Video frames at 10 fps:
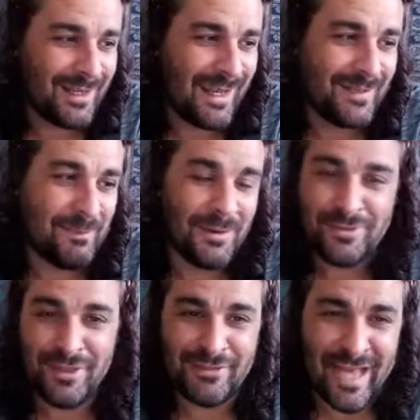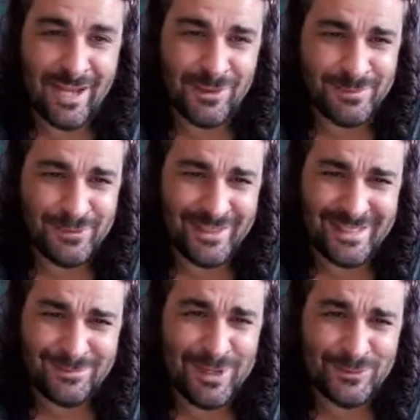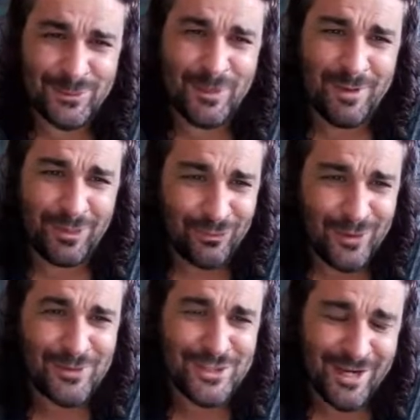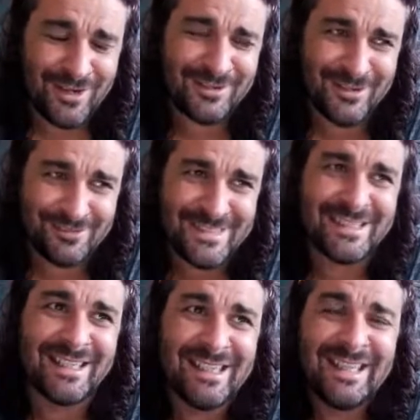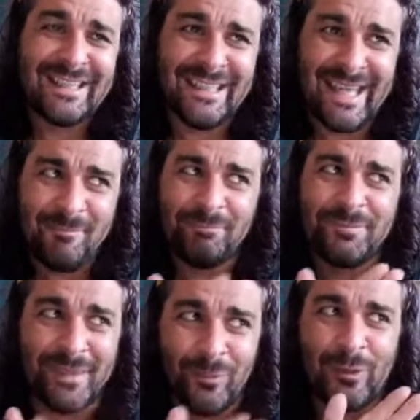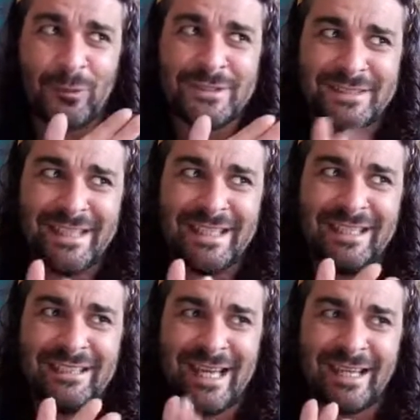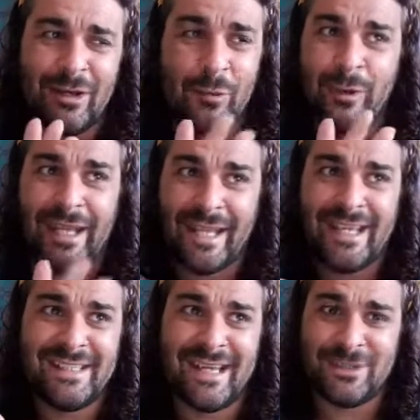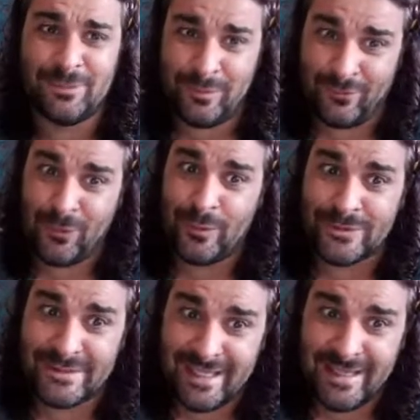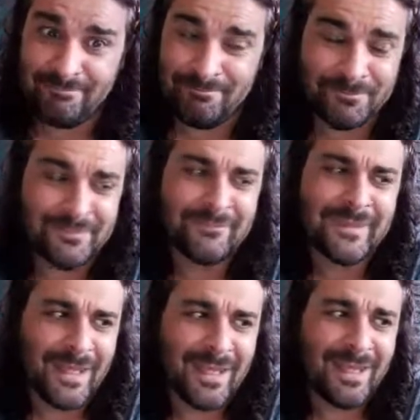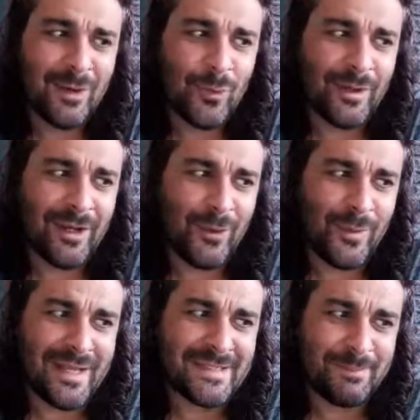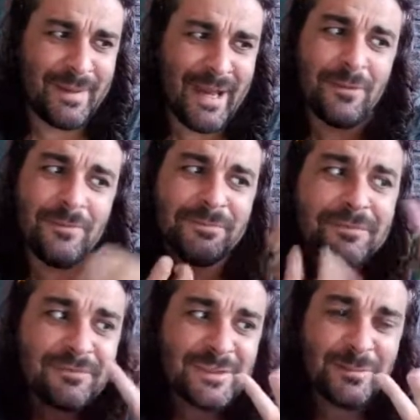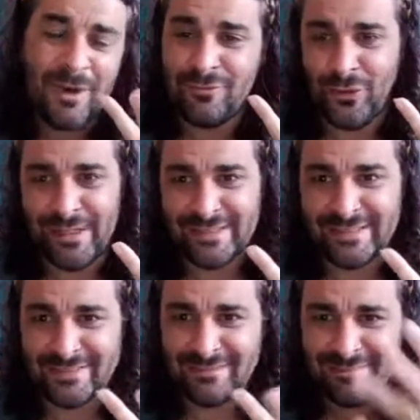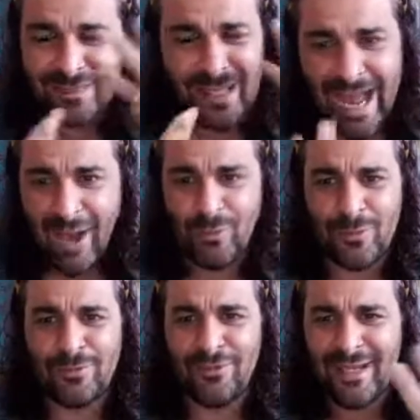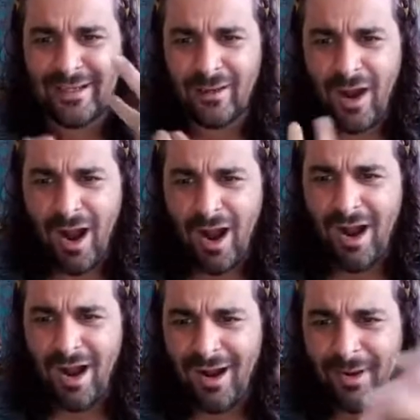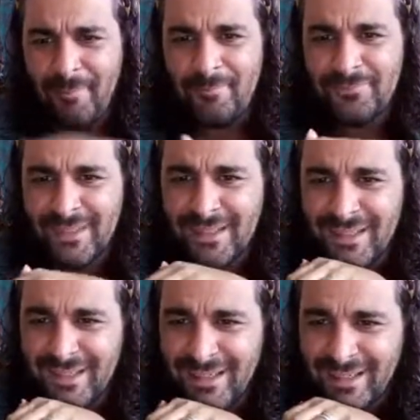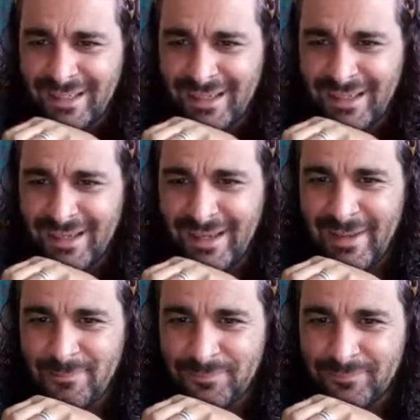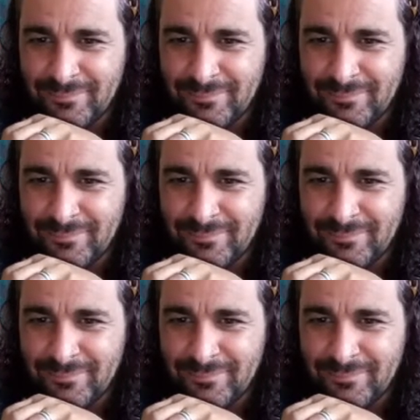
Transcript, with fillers: in the month of aquamarine. It's perhaps why my throat chakra is, yep, we'll see that, da- uh, we'll hear Daniel before we'll see him. We know when he's about. It's my voice, aquamarine. Mm. Um,